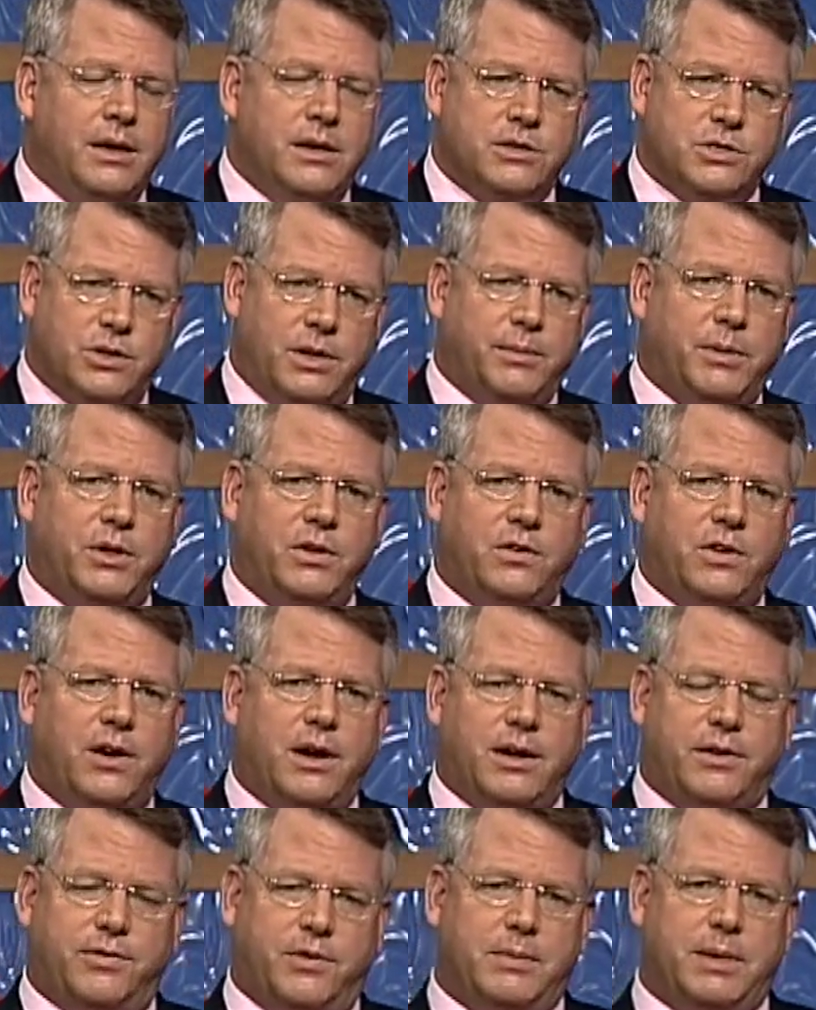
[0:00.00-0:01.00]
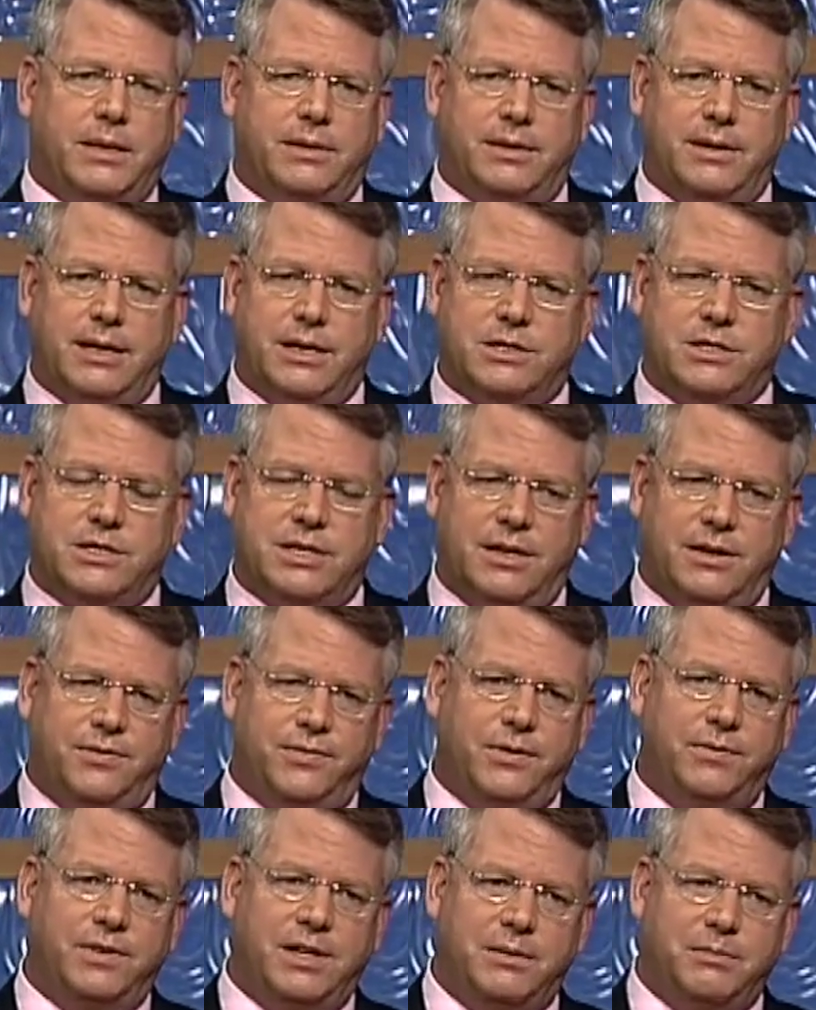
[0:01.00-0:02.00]
So I'm going to talk for about the next 10 to
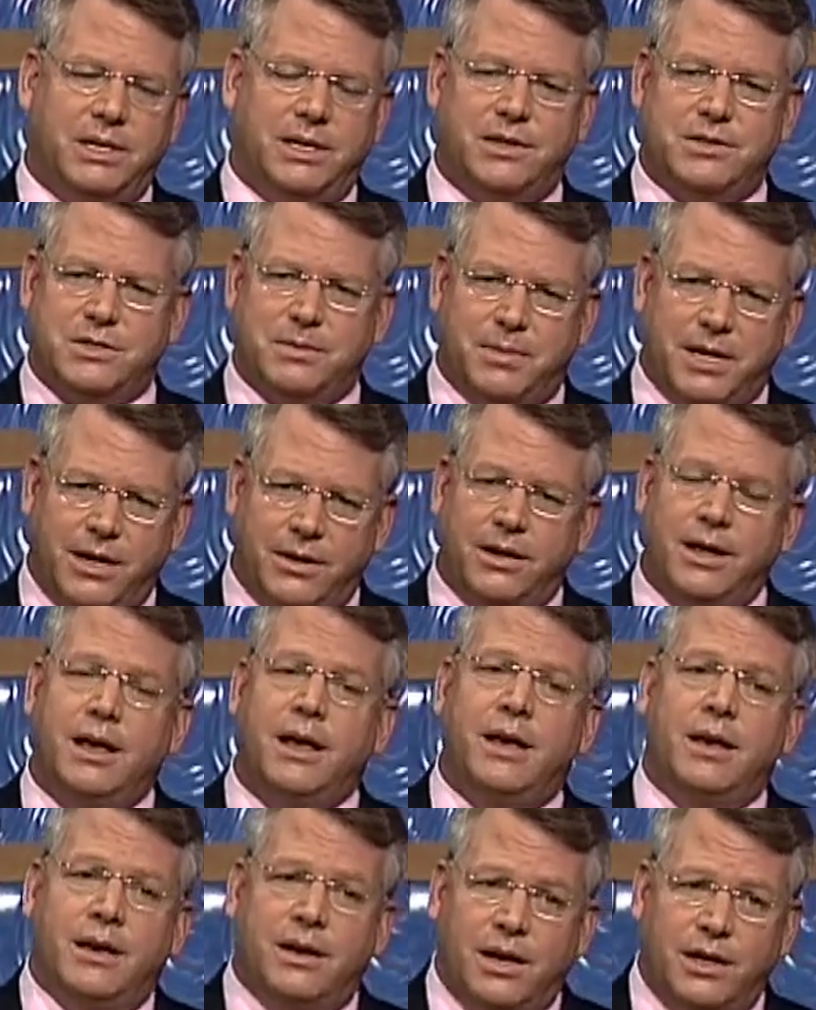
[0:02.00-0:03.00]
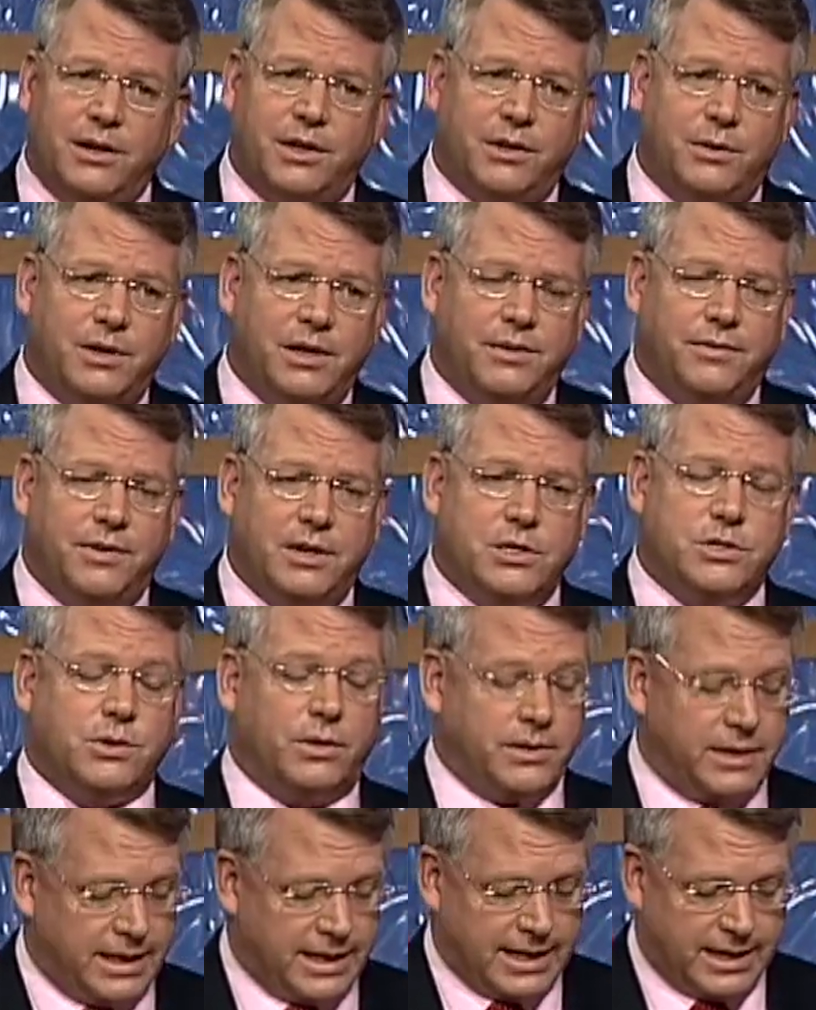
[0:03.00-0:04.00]
15 minutes about another
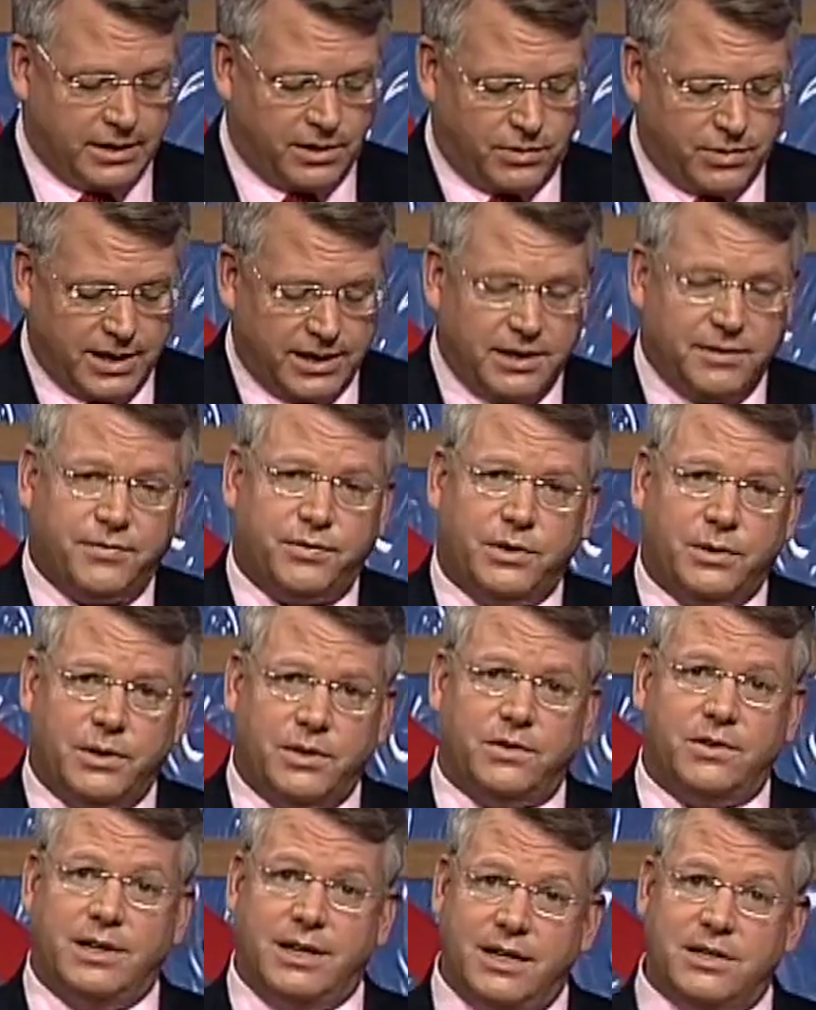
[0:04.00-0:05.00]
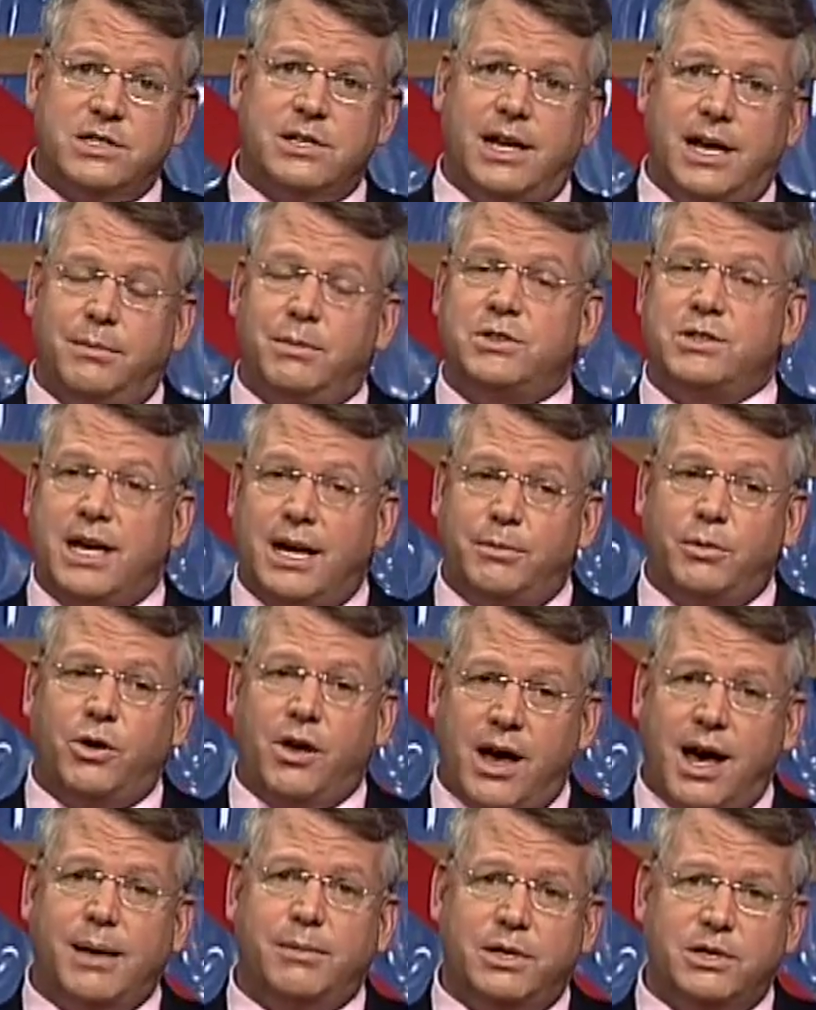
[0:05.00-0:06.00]
individual that had a great influence, and his name is Admiral
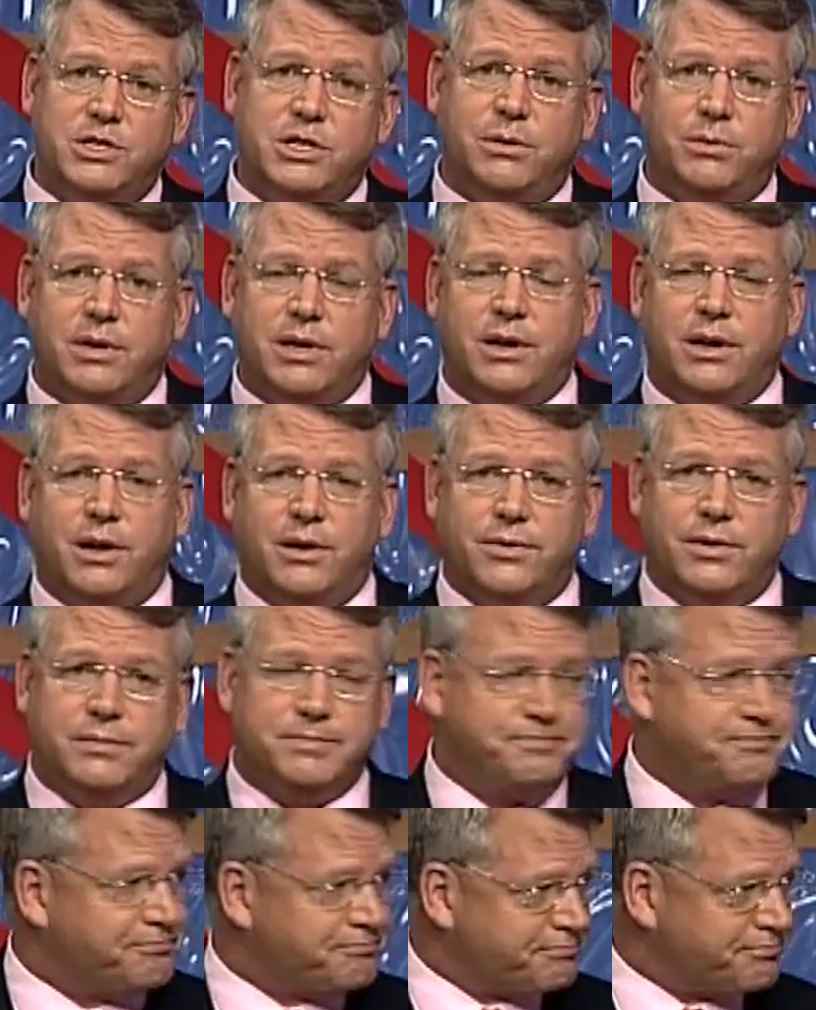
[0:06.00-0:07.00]
Hyman G. Rickover.